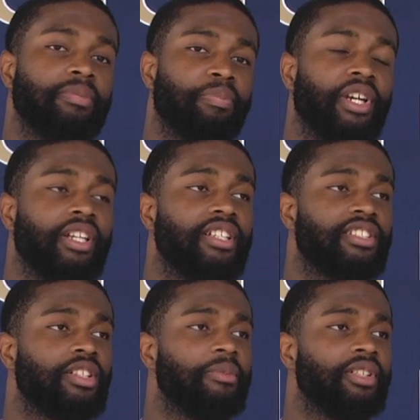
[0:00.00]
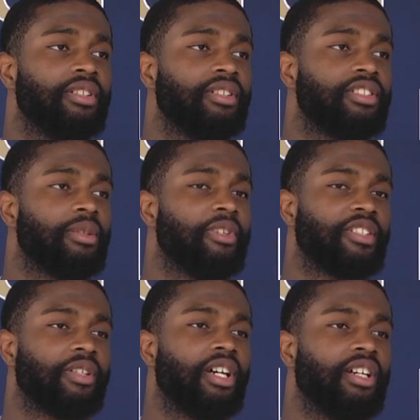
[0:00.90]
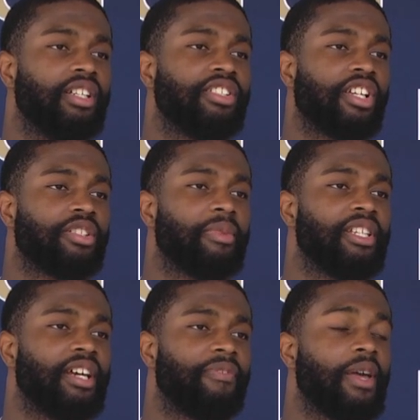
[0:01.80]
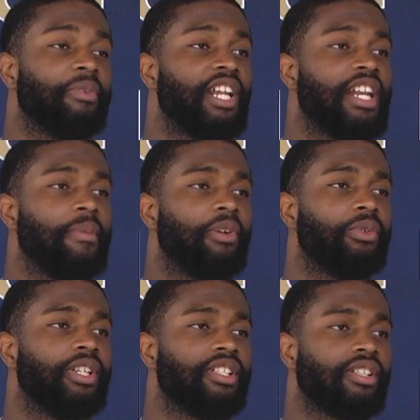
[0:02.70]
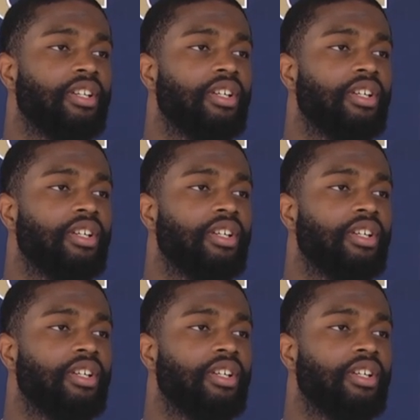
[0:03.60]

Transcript: bringing in Tillman is he's also made that family dynamic with us,